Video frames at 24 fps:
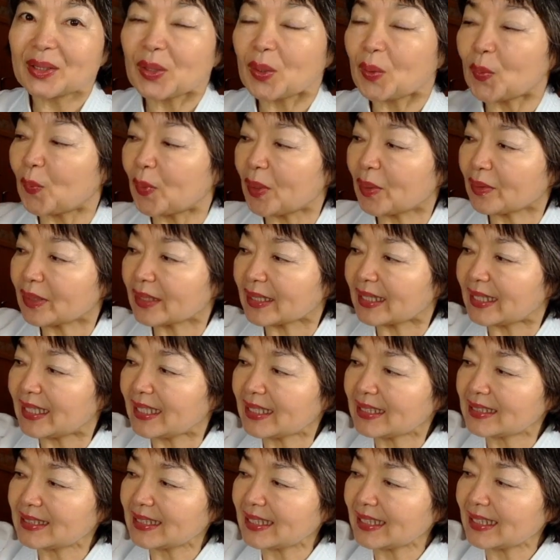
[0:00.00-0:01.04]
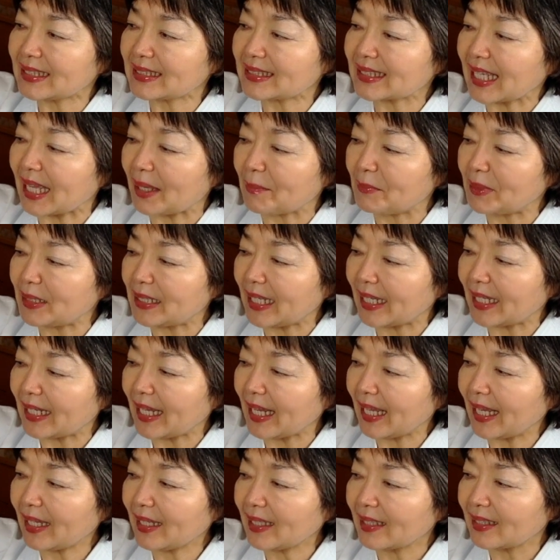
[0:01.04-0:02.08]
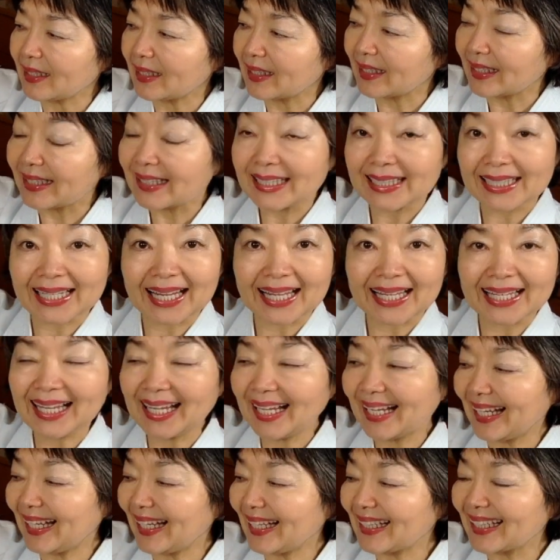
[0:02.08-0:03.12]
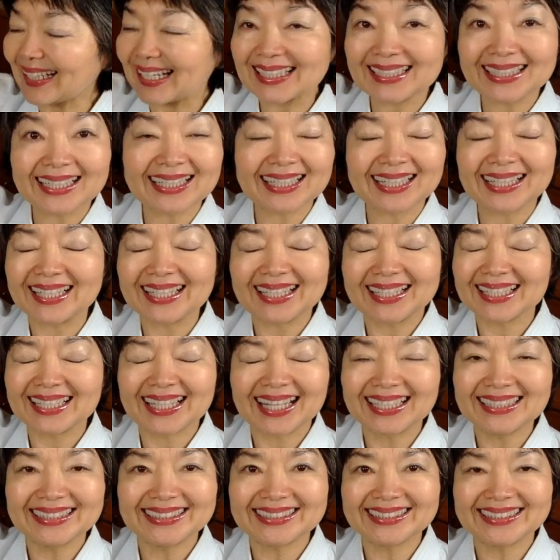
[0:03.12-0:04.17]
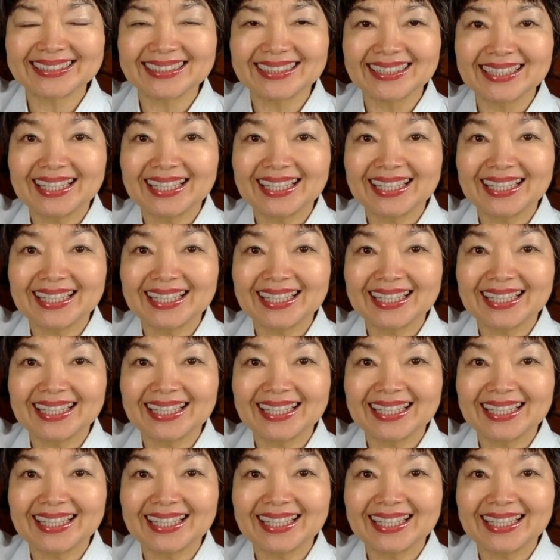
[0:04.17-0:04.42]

Well, this is Kamidana, hiragana and kanji.